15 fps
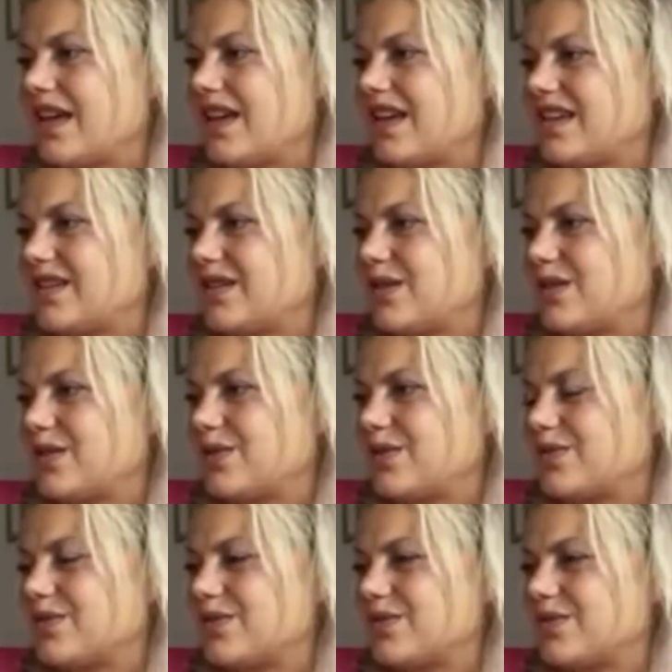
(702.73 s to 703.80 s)

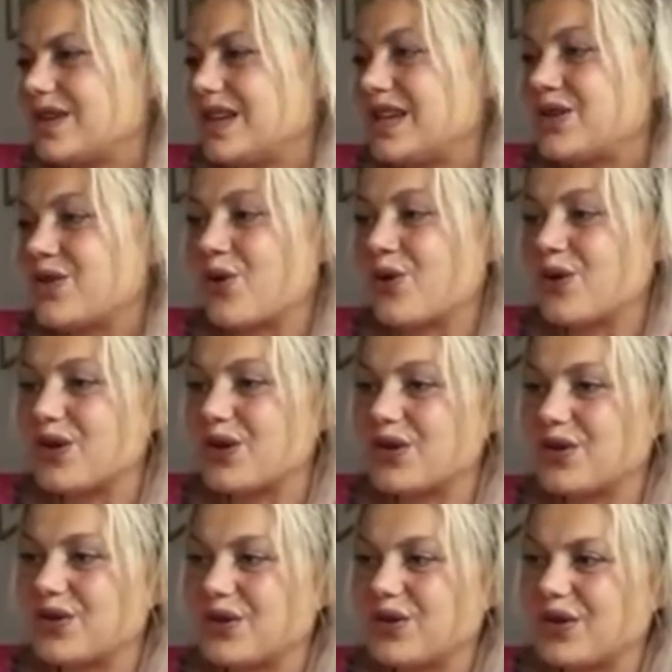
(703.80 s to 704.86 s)
in order